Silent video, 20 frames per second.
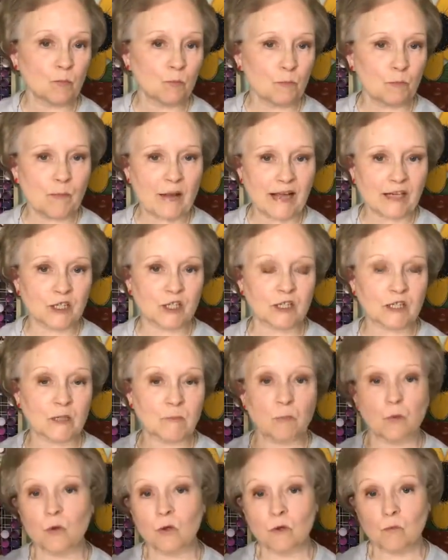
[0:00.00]
magically
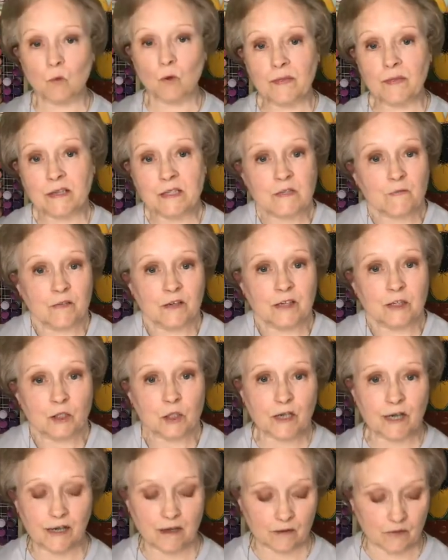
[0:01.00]
pull that's
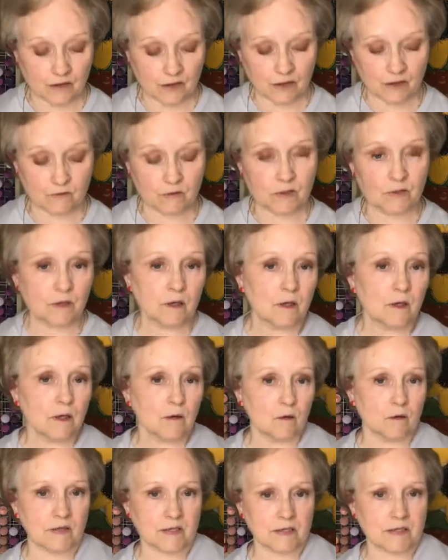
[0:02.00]
finished out of the oven
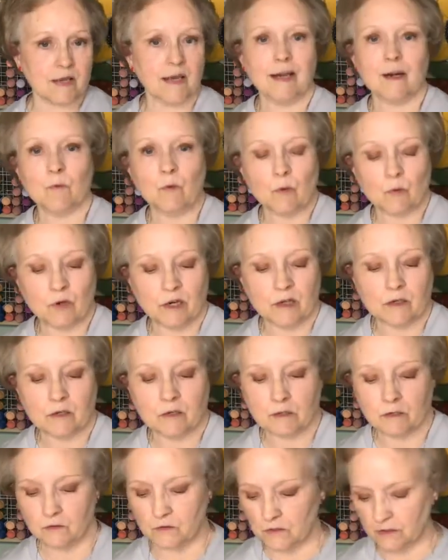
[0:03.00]
well that's kind of what we're gonna
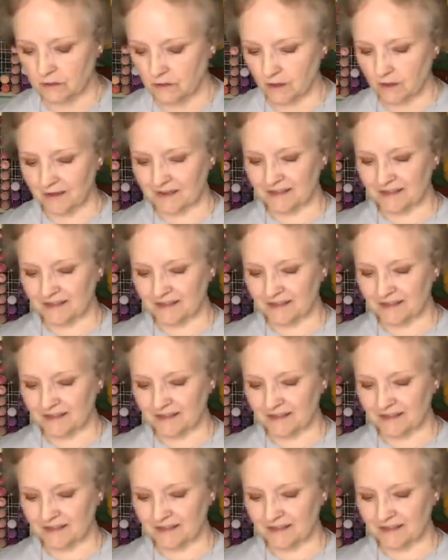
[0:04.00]
do tonight